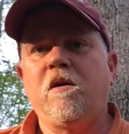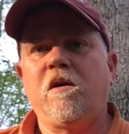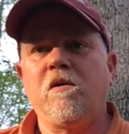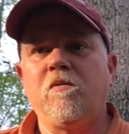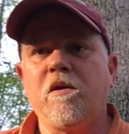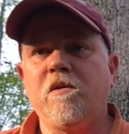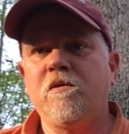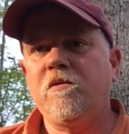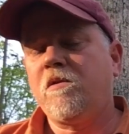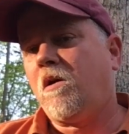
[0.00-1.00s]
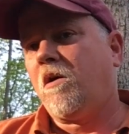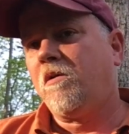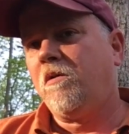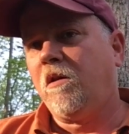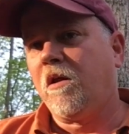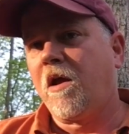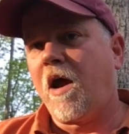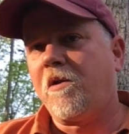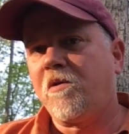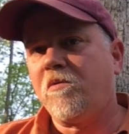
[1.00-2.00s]
on what is called
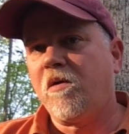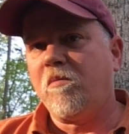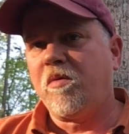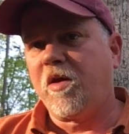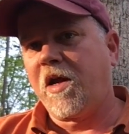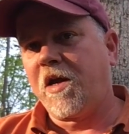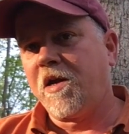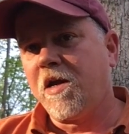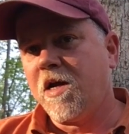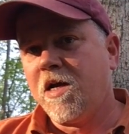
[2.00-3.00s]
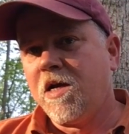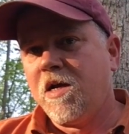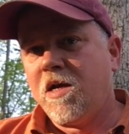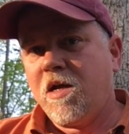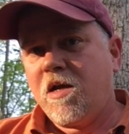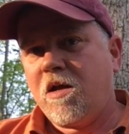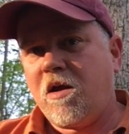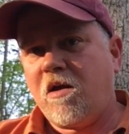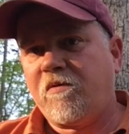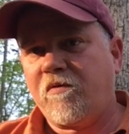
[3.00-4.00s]
legato playing
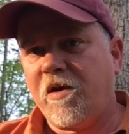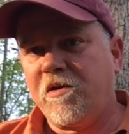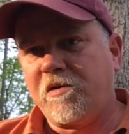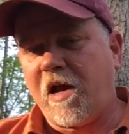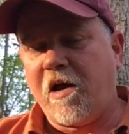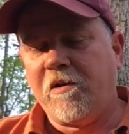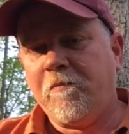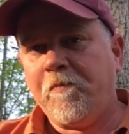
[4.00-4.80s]
for fingerstyle.